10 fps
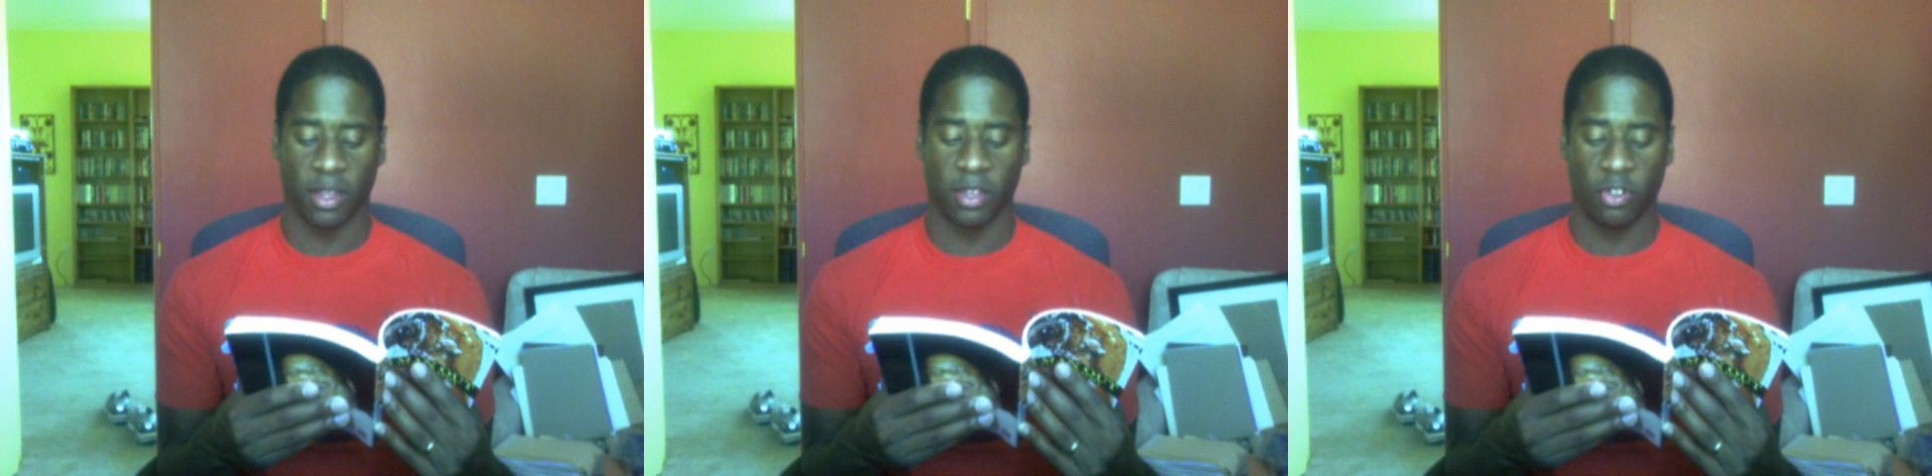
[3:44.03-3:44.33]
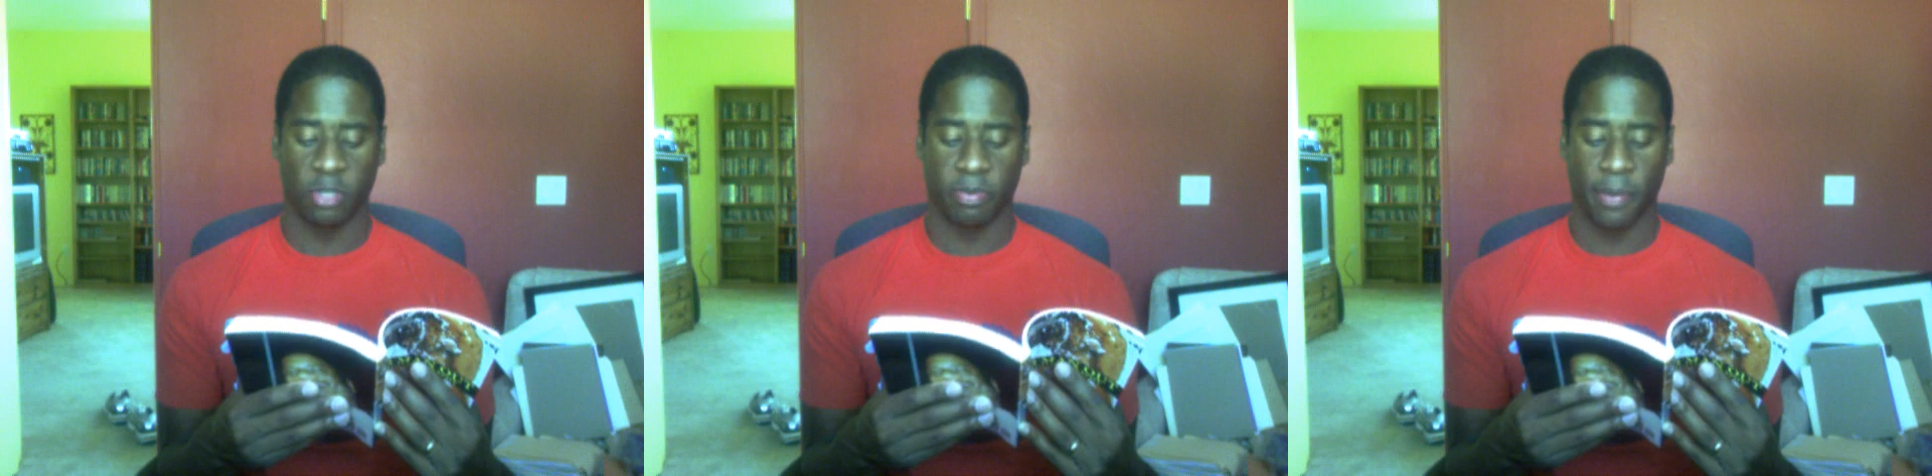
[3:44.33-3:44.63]
with
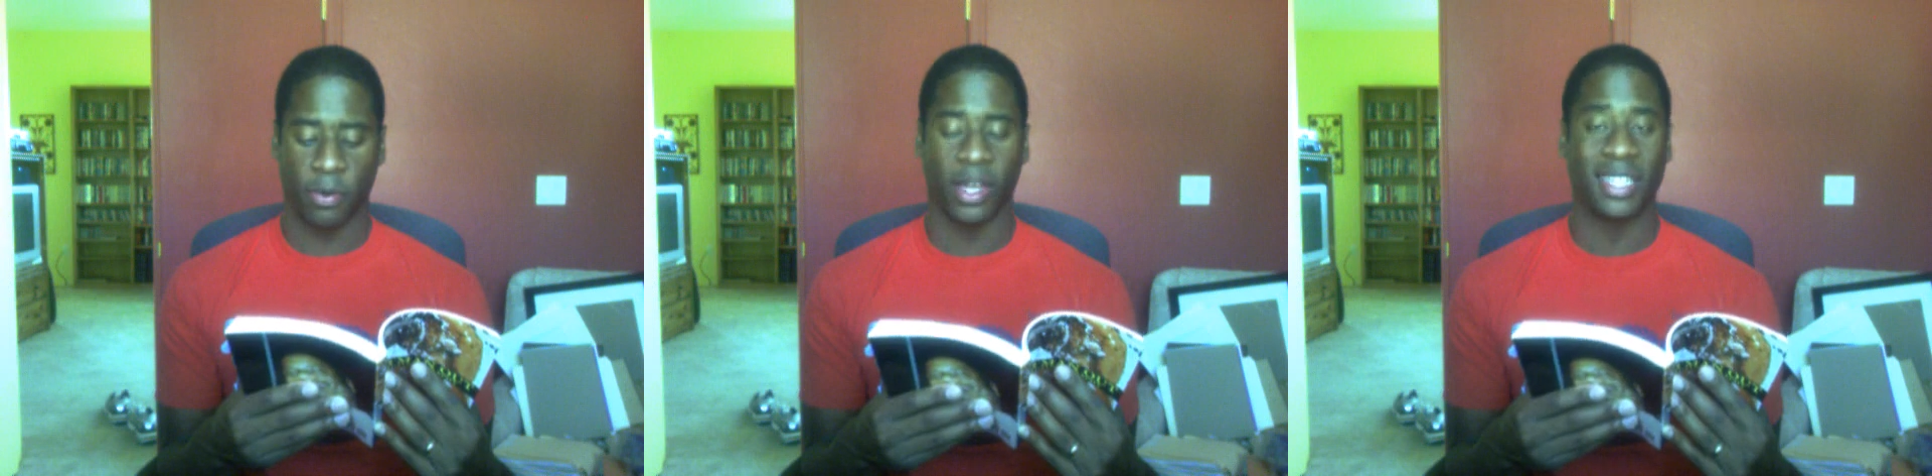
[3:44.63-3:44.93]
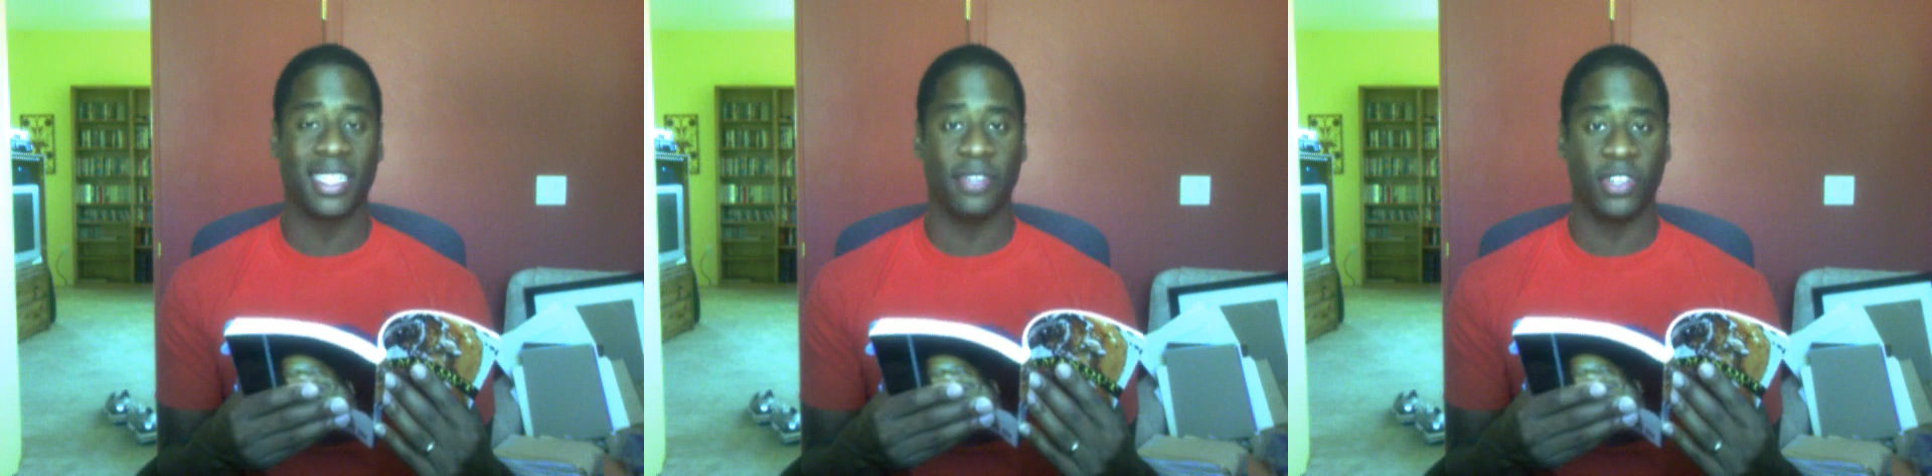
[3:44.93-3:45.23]
newspaper
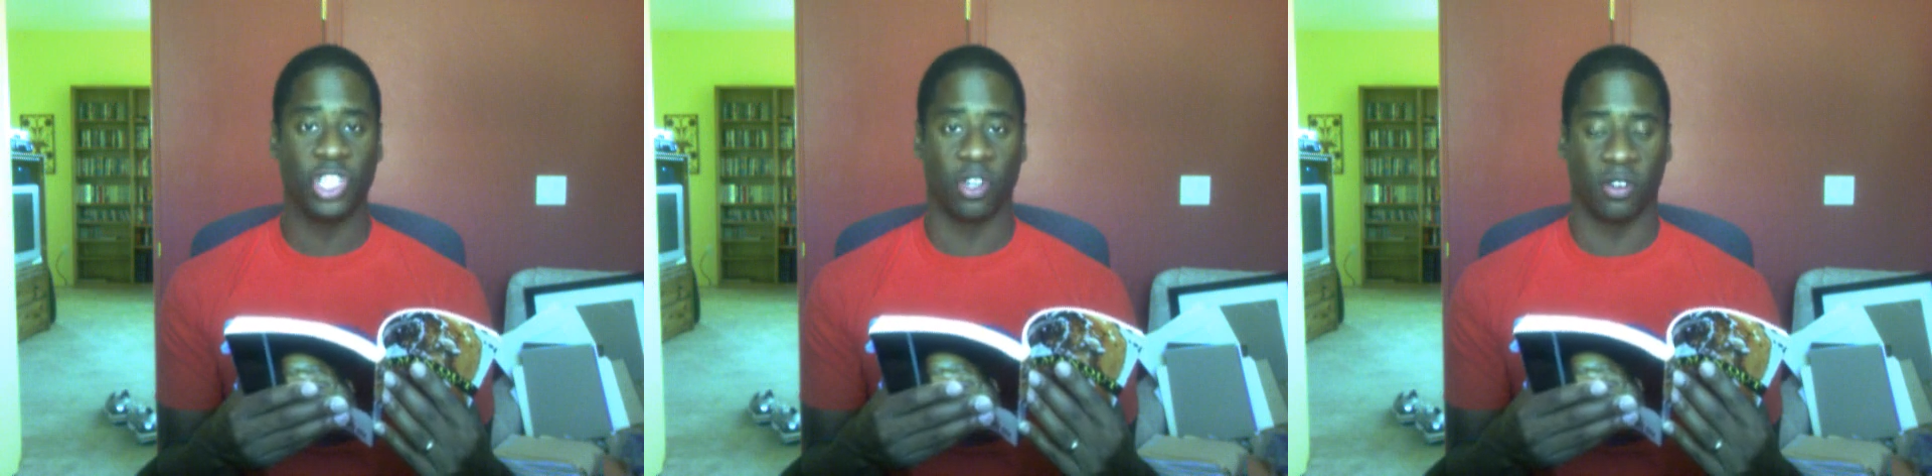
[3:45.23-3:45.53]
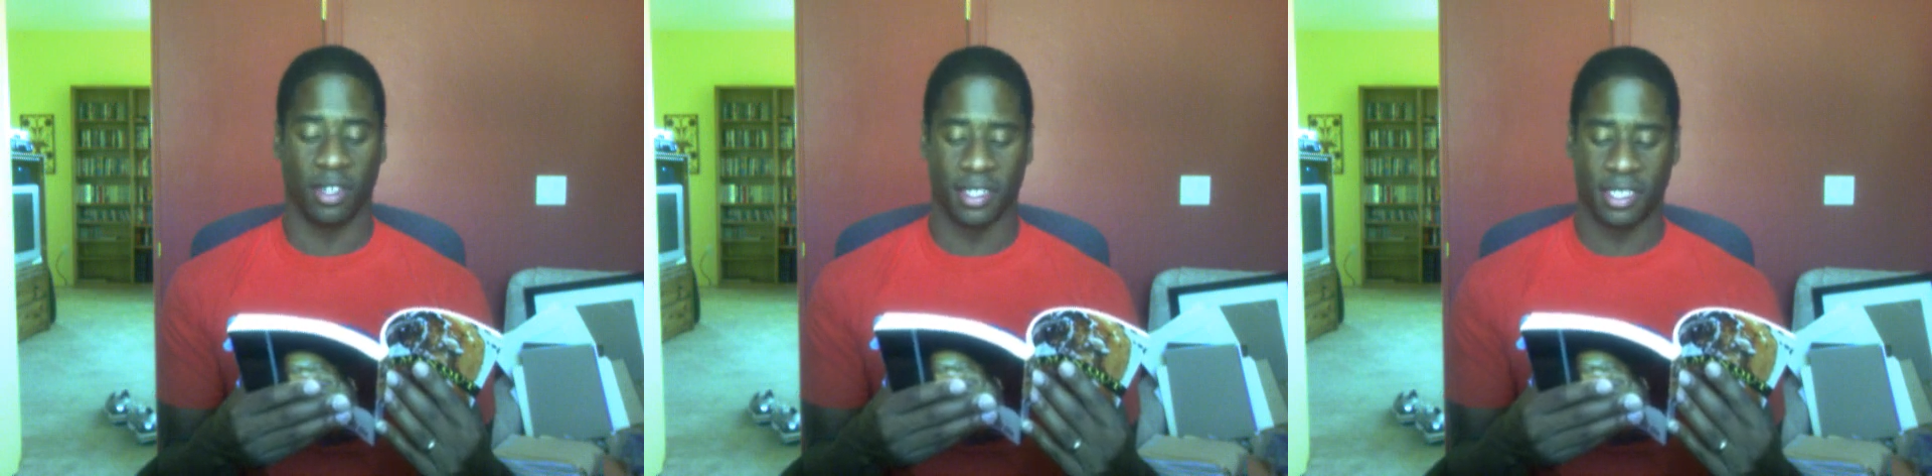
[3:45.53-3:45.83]
and TV
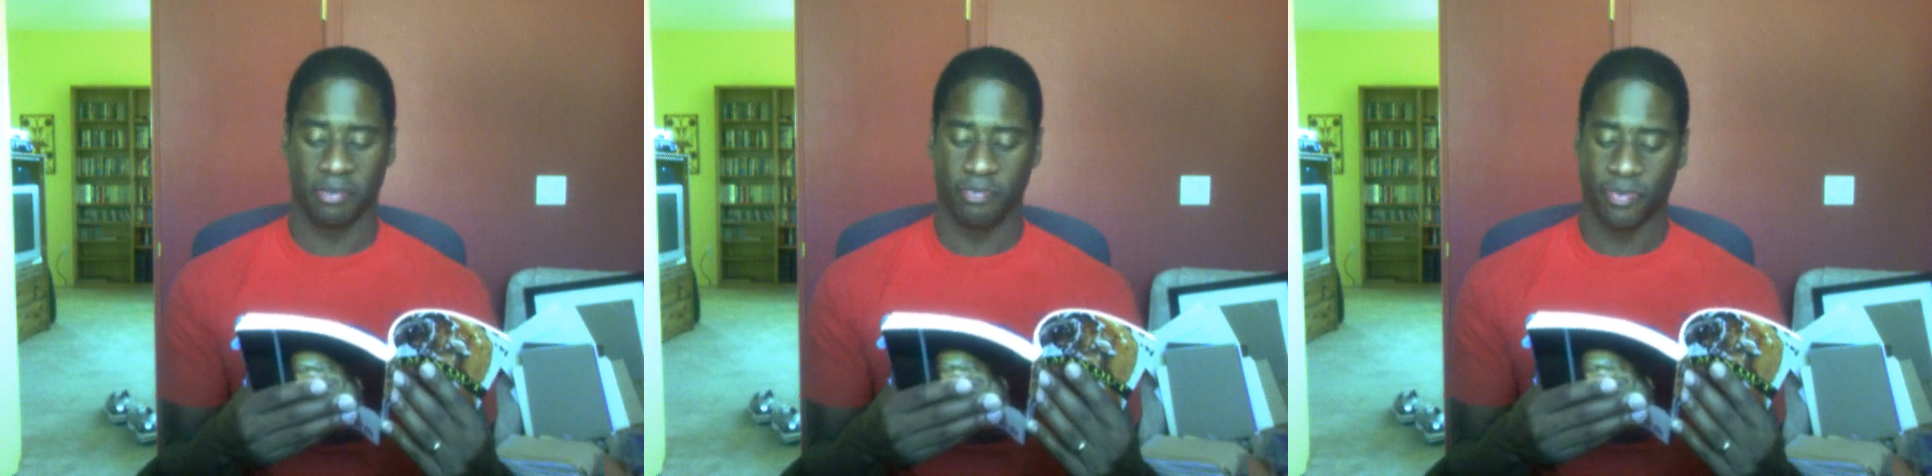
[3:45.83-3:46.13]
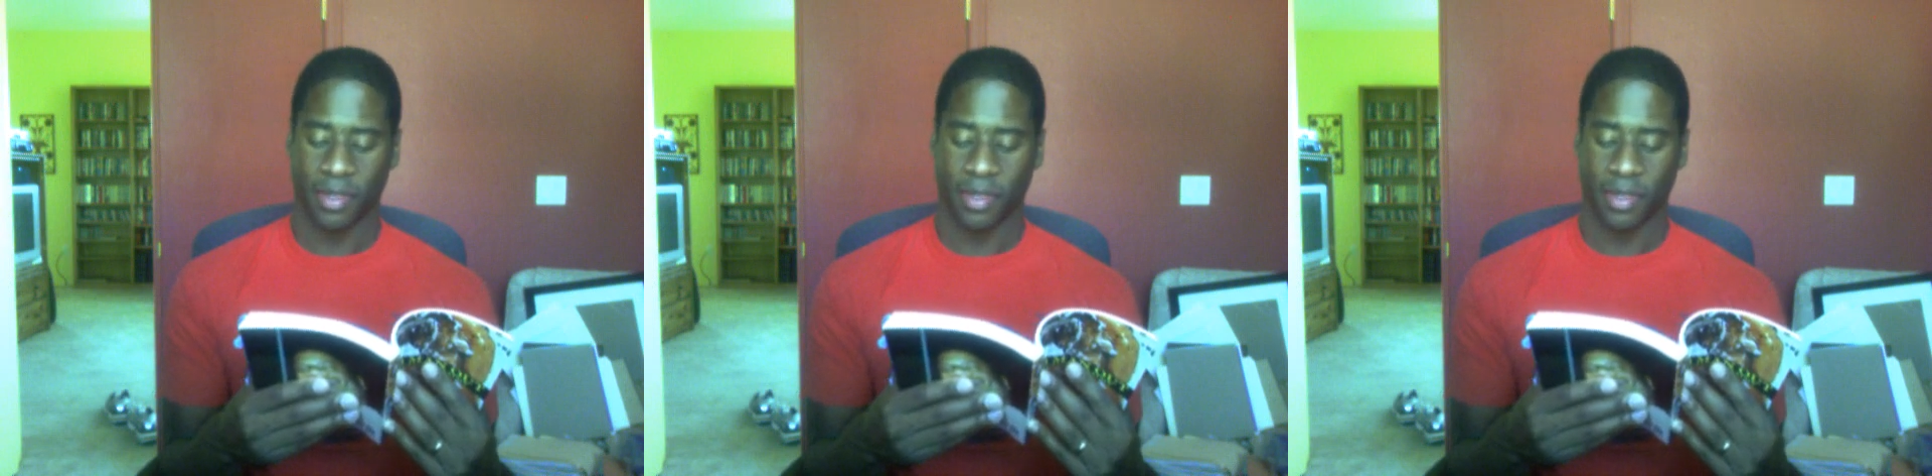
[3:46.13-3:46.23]
journalists.